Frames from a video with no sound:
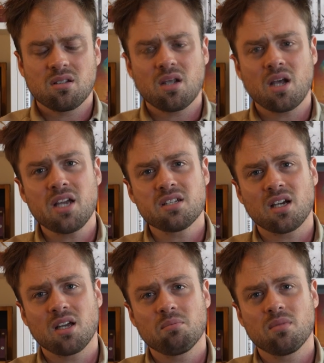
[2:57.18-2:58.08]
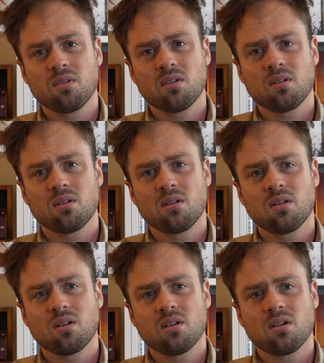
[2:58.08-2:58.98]
My time
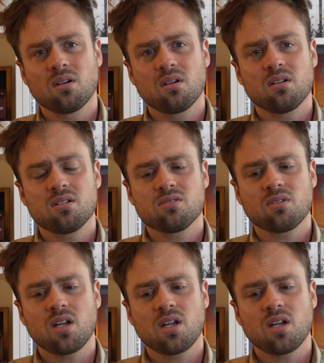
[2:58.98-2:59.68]
has run